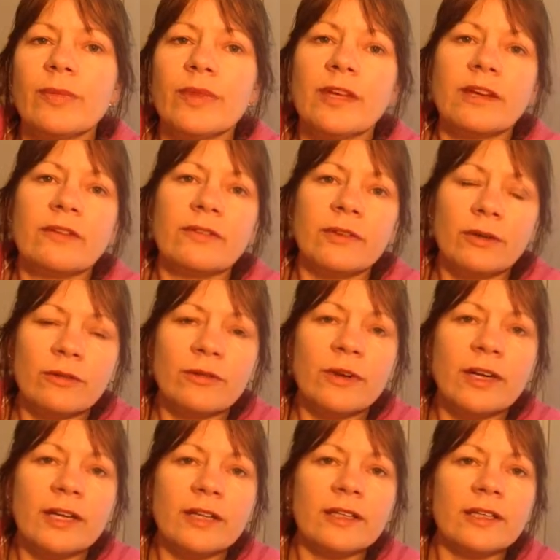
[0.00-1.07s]
If you're
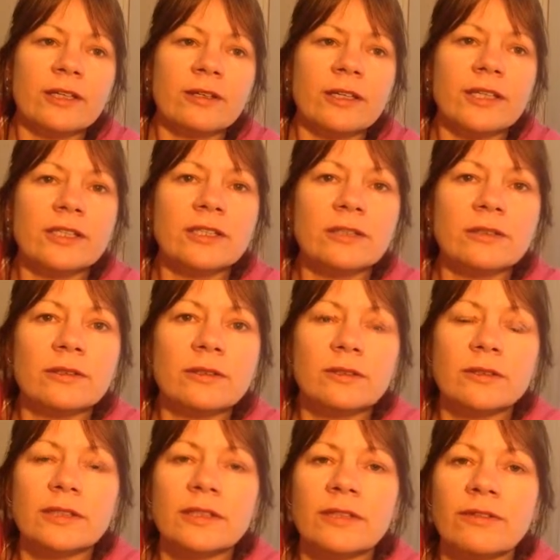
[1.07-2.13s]
finding that you need to
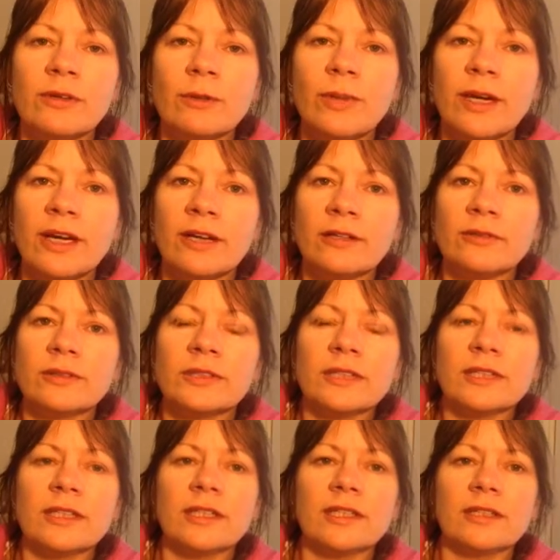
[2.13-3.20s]
lose a few
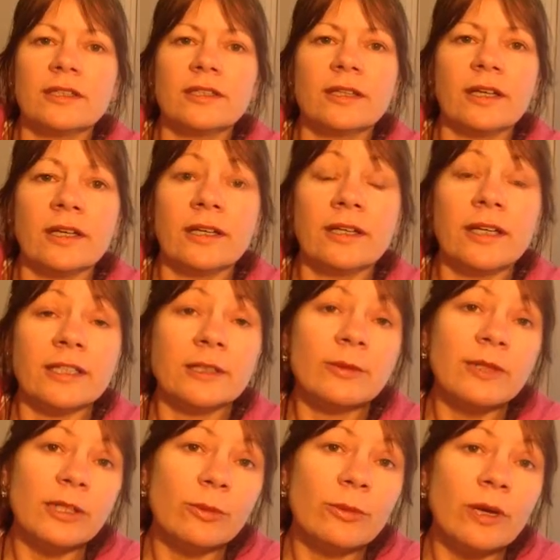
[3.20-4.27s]
pounds, and that's
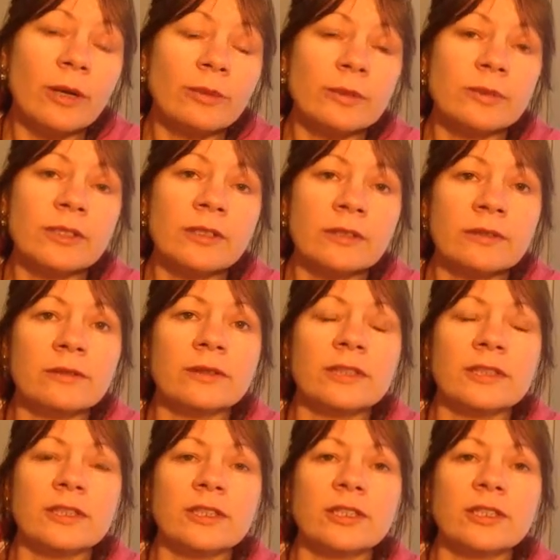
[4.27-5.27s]
been your problem too, is